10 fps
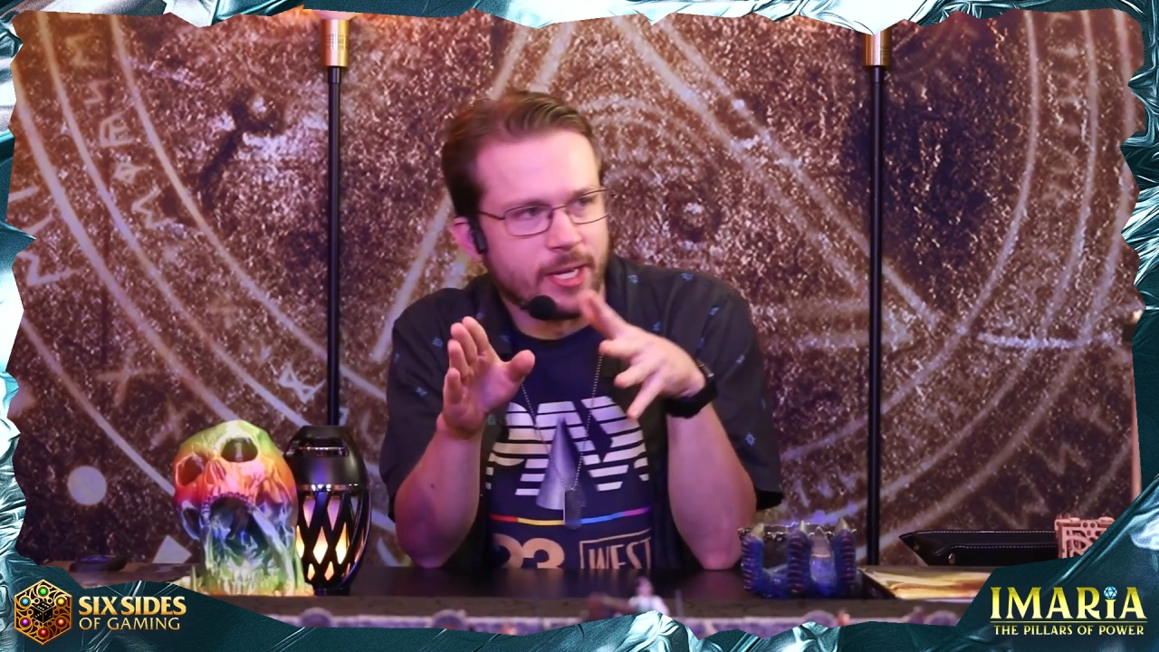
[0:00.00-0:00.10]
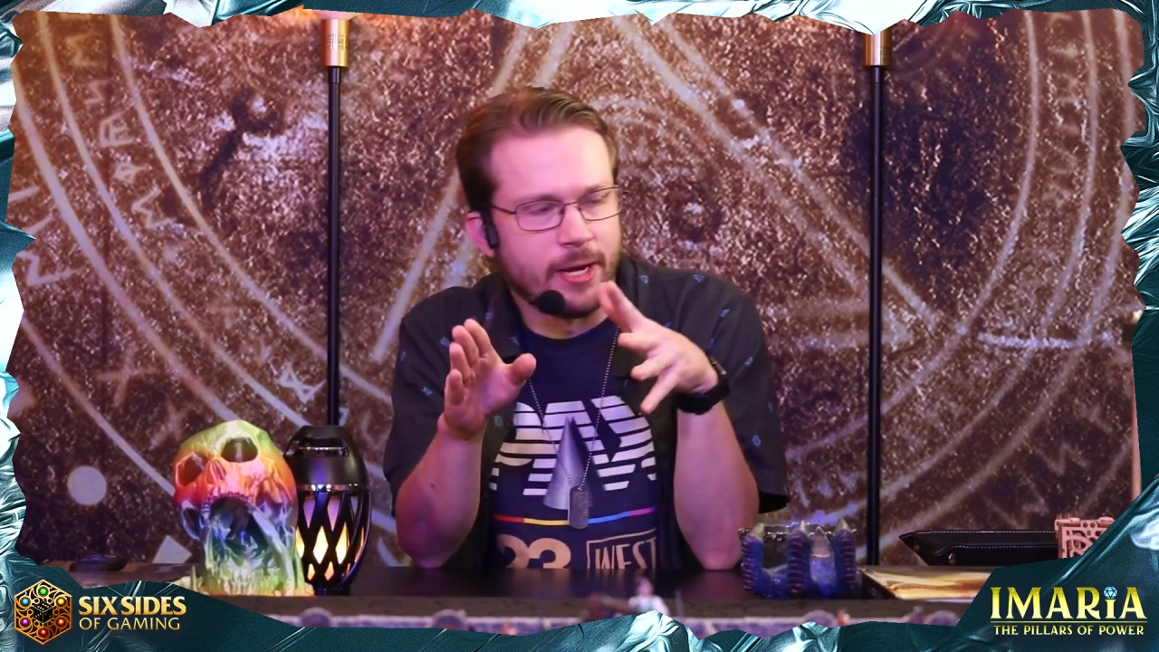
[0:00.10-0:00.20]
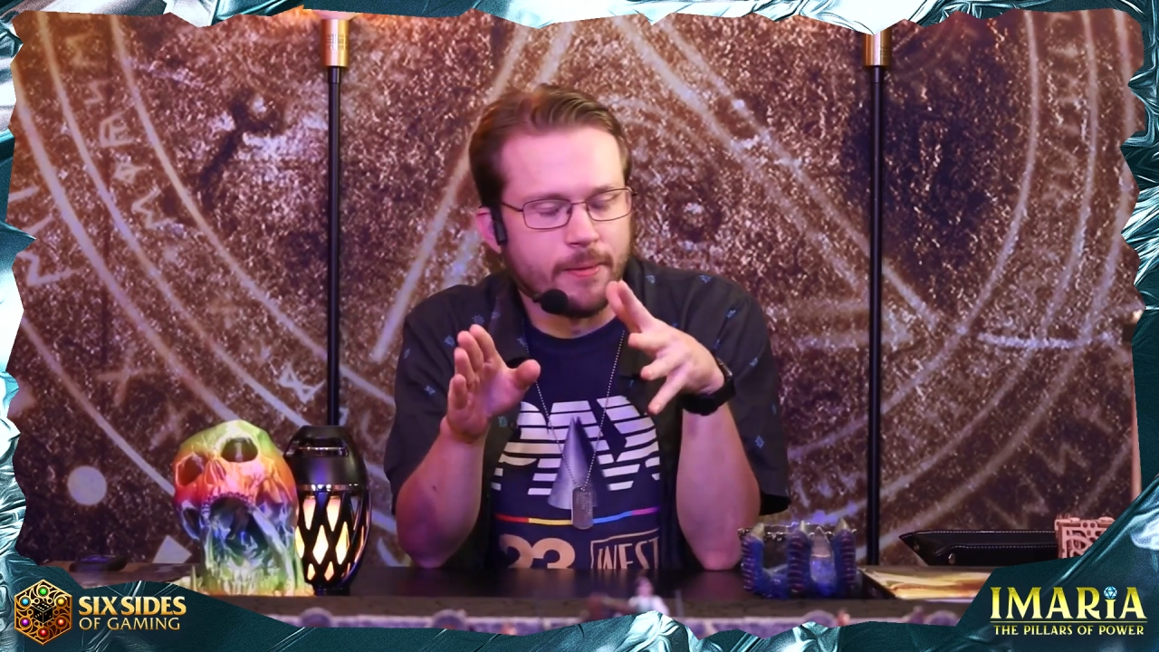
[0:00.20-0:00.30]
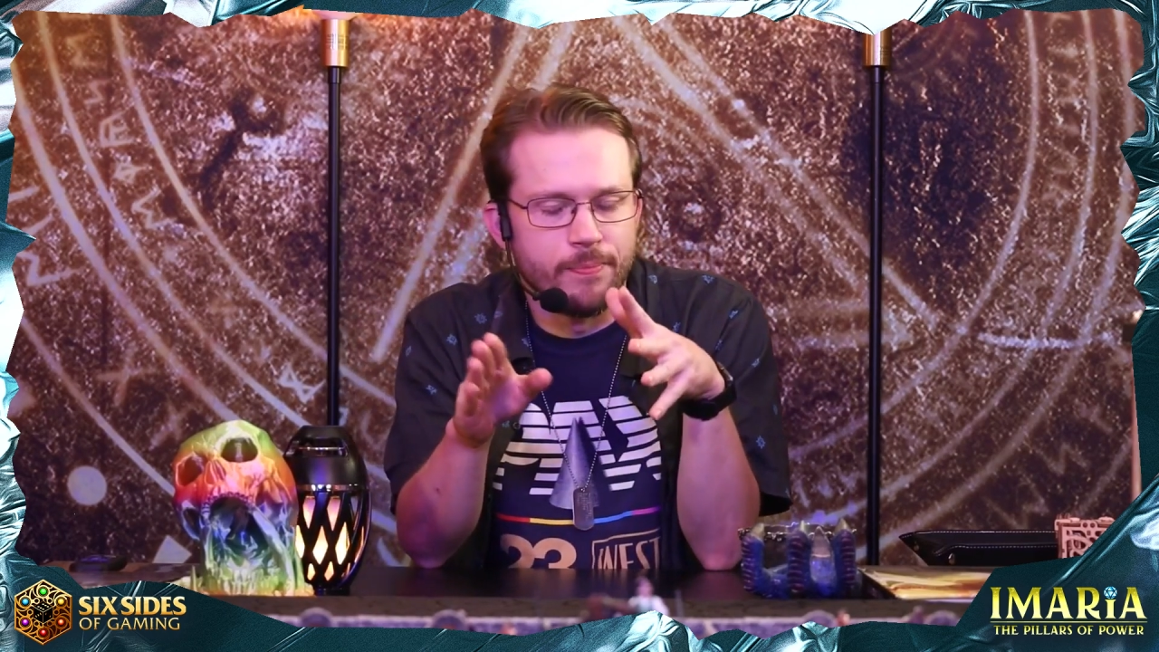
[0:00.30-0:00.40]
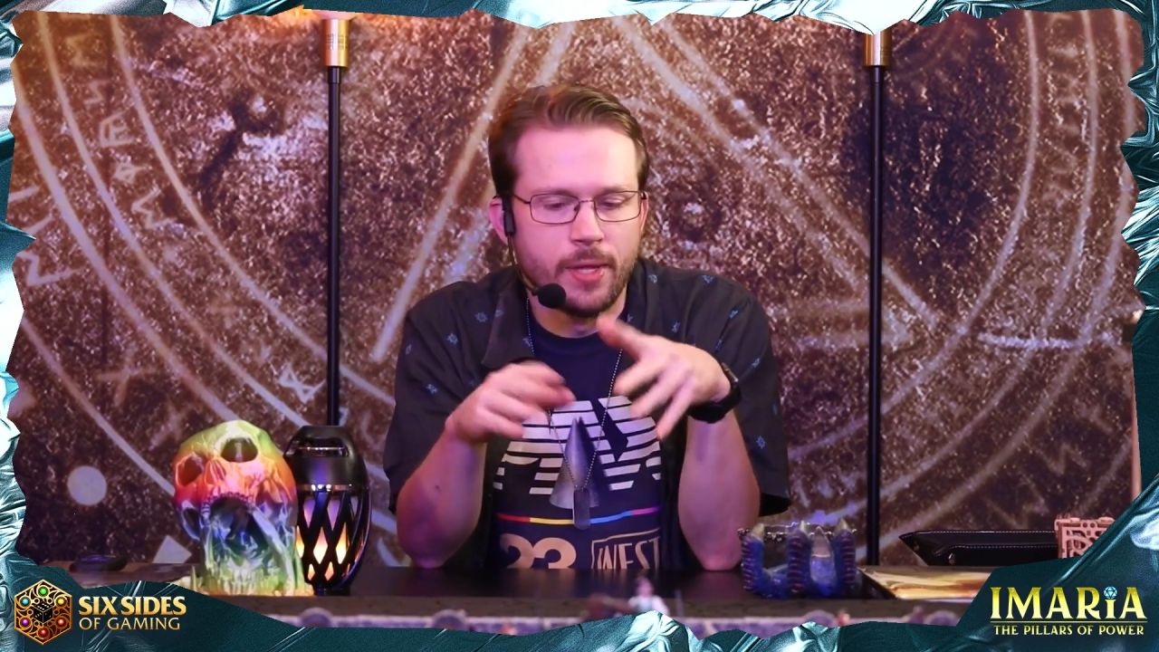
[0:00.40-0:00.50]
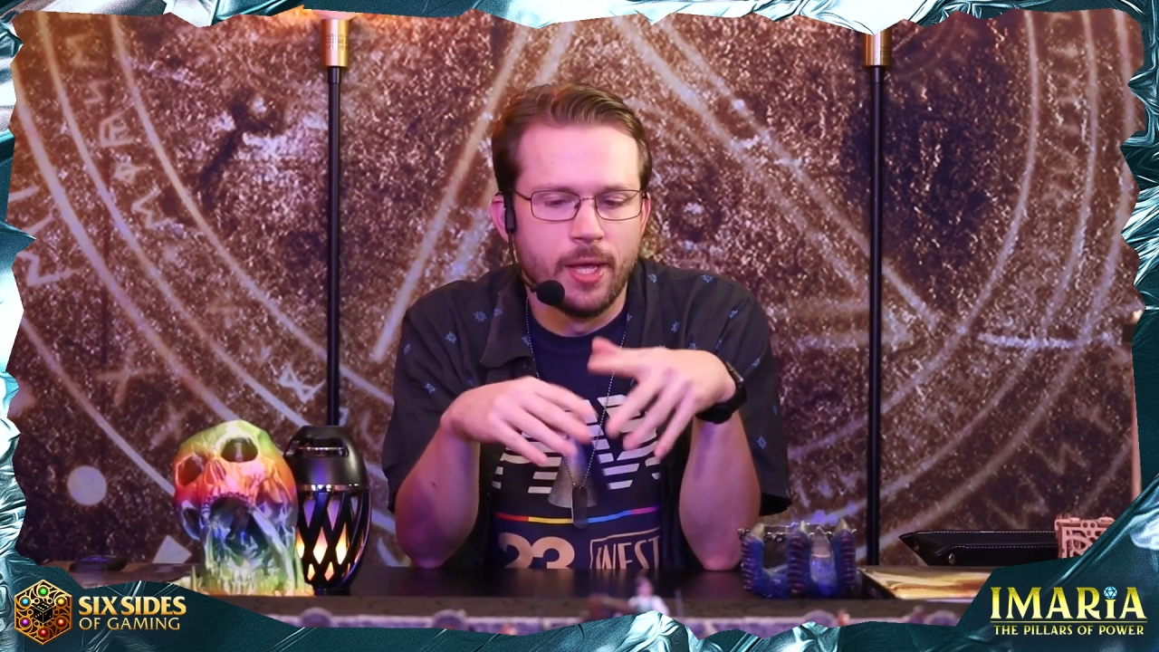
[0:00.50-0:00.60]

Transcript: Um,